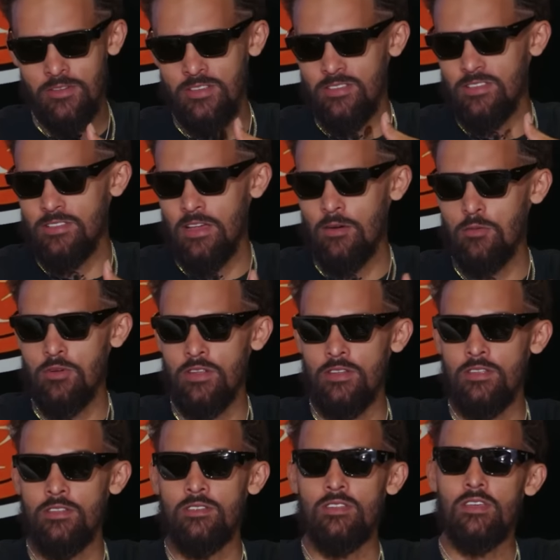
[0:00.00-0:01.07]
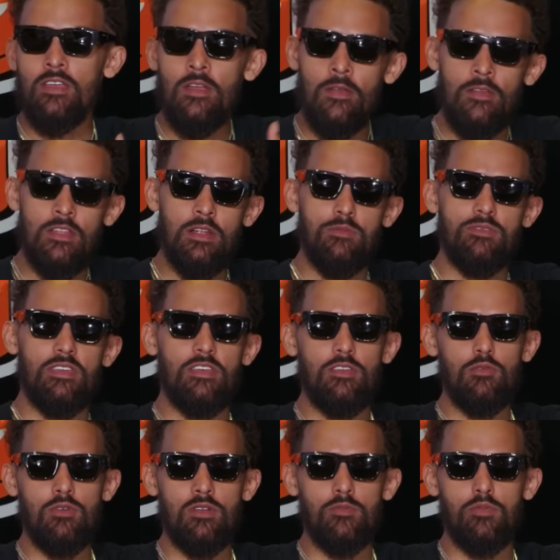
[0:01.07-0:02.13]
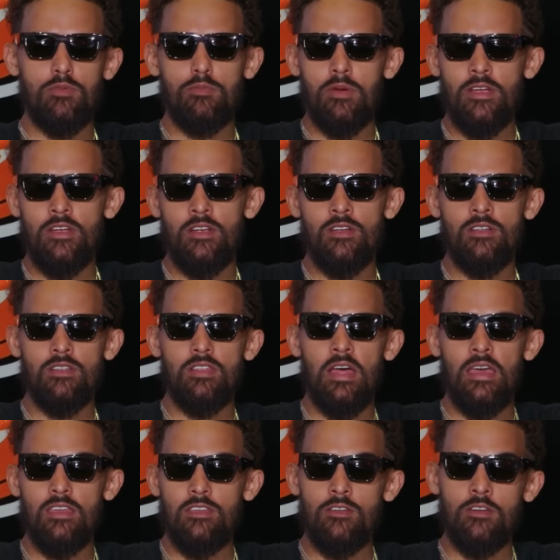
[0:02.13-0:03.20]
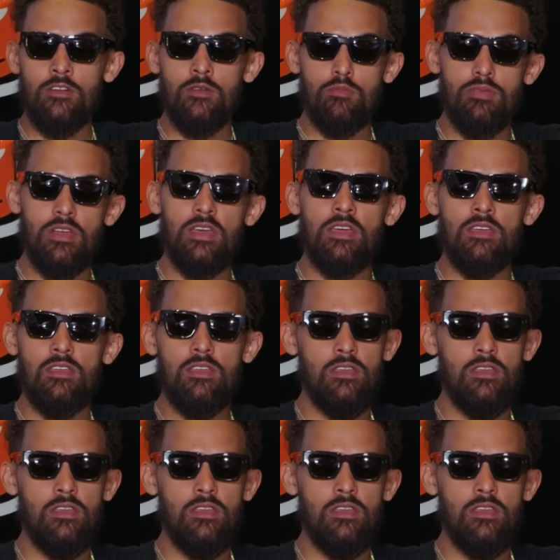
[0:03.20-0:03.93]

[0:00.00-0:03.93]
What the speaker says: just because I wanted to, you know what I'm saying, you want to prepare like you're going to play,